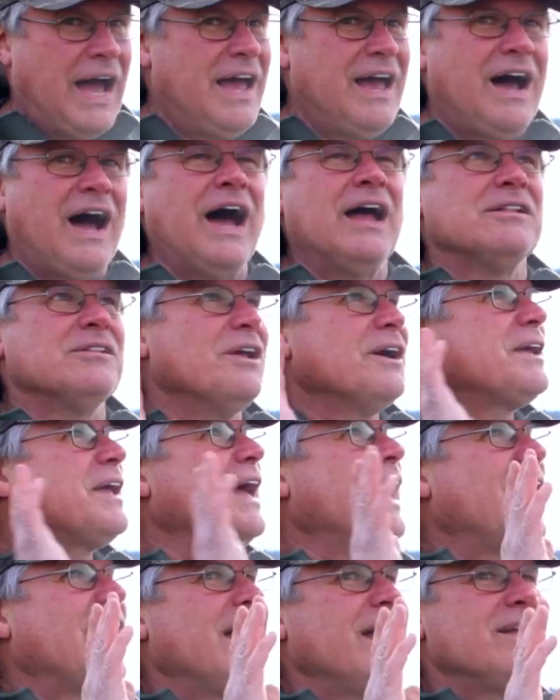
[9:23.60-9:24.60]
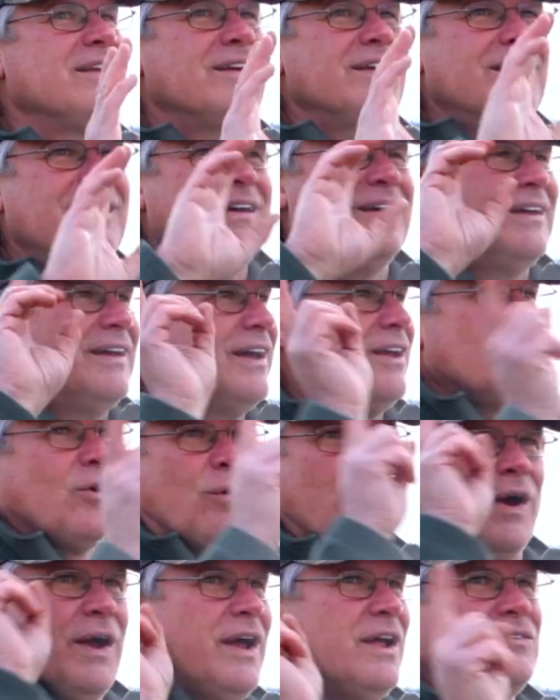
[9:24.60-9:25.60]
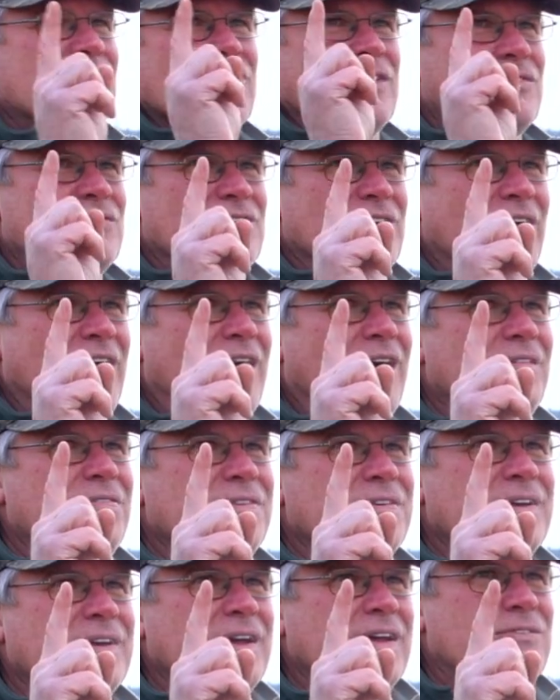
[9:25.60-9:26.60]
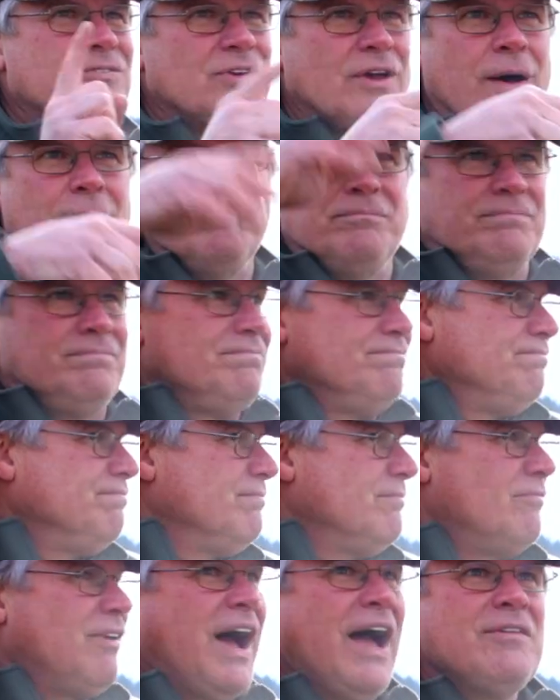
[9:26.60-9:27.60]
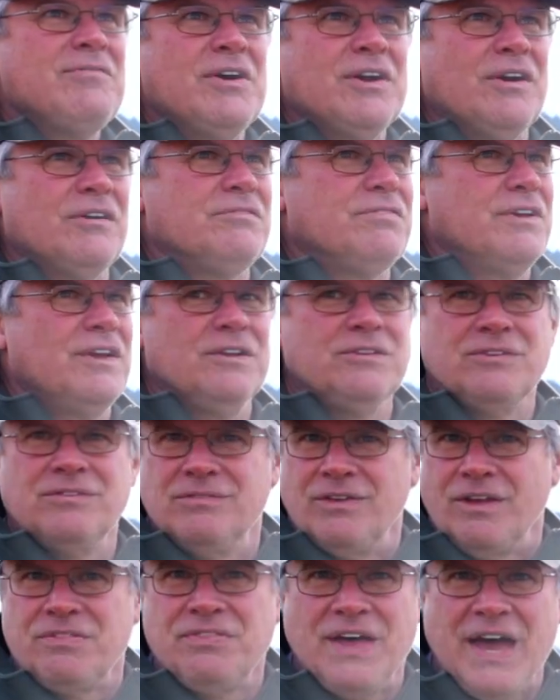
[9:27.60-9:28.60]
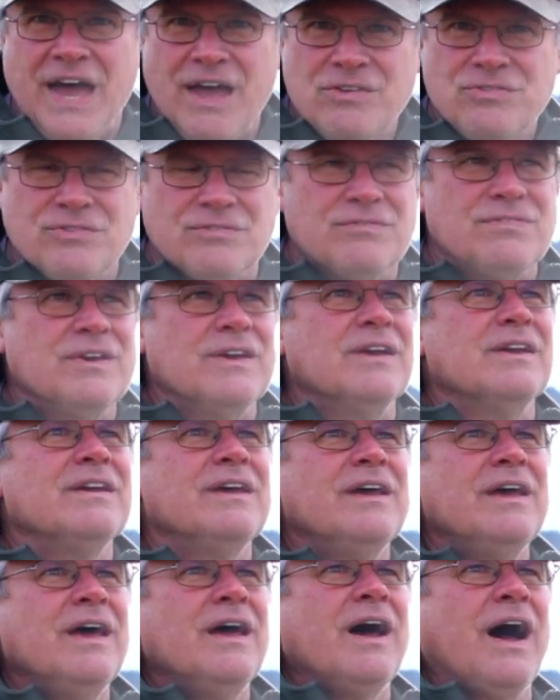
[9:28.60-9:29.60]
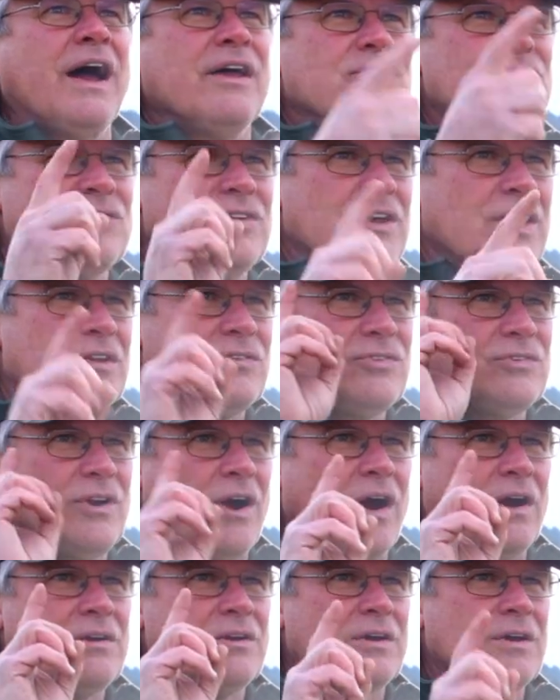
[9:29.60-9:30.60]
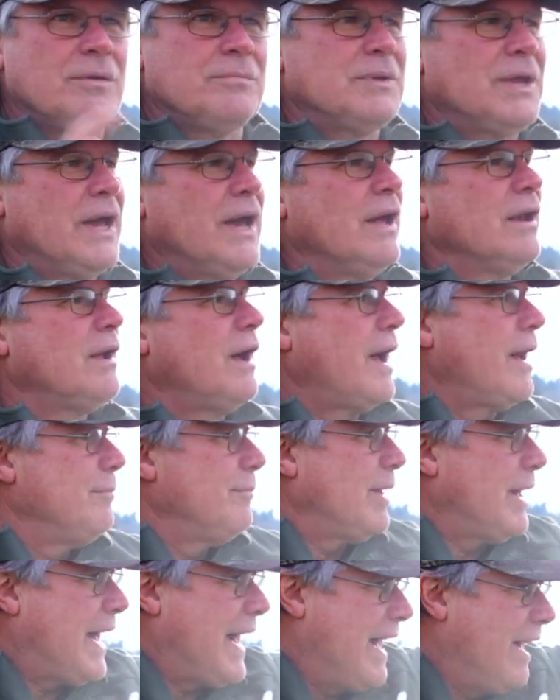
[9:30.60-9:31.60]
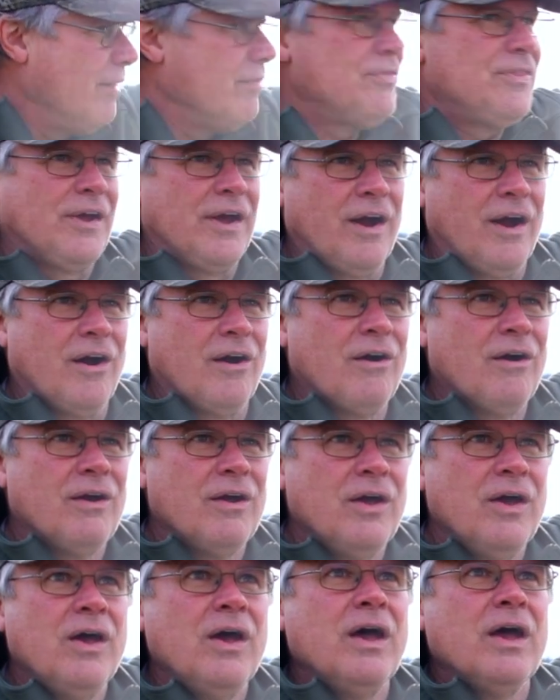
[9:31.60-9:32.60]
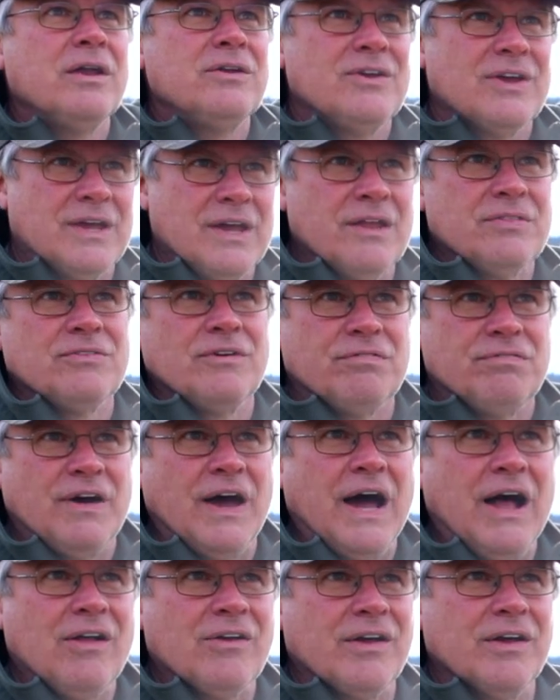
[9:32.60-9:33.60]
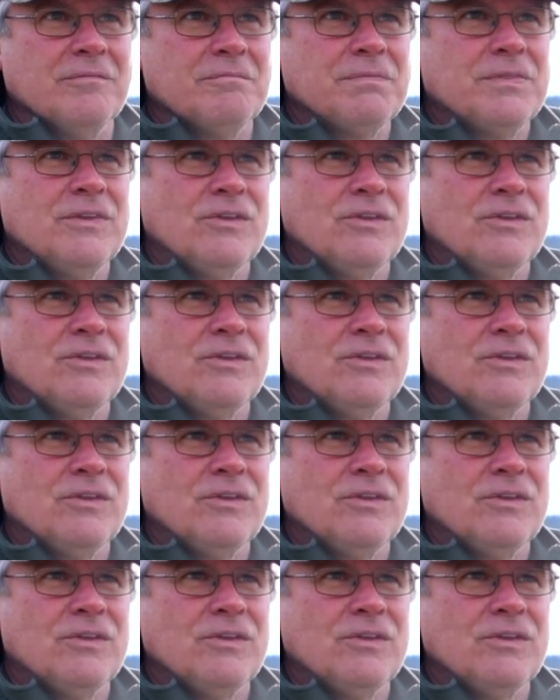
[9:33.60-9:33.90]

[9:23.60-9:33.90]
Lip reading: I look at it. It orients itself. It's up 500 feet, 1,000 feet. I see it start to come down. I'm out there to get the falcon.